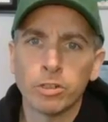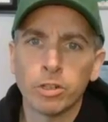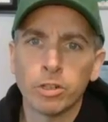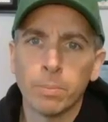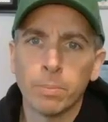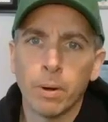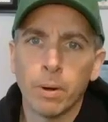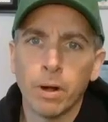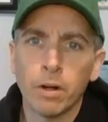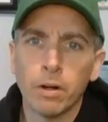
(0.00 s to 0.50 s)
I'm
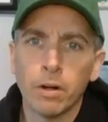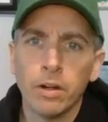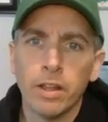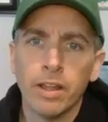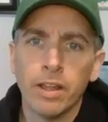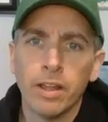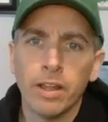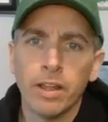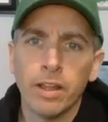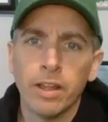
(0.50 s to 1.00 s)
Richard
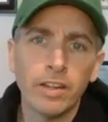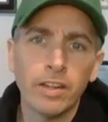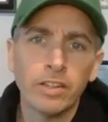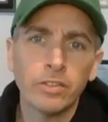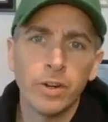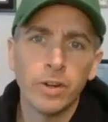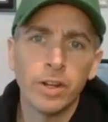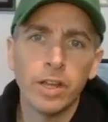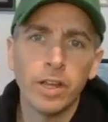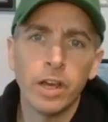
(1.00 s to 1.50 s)
Byrne. In
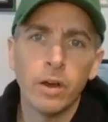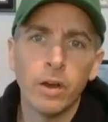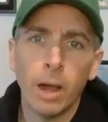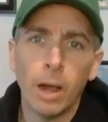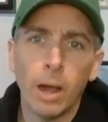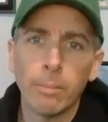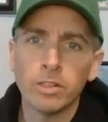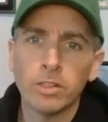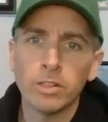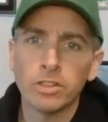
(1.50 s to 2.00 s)
this
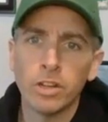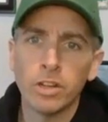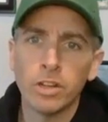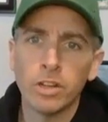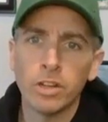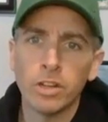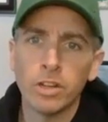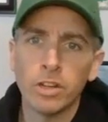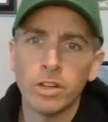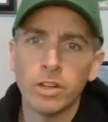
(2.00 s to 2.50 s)
video, I'm going to
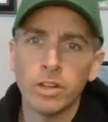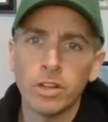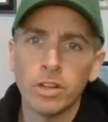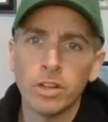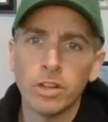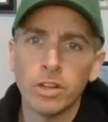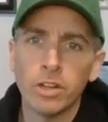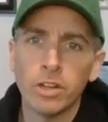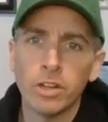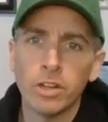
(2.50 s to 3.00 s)
show
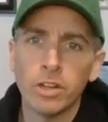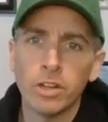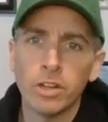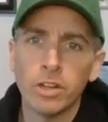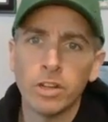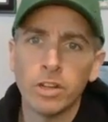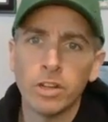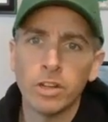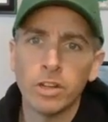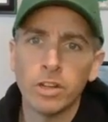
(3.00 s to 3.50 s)
And we'll
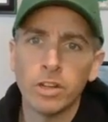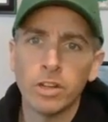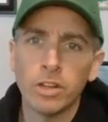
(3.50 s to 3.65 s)
upload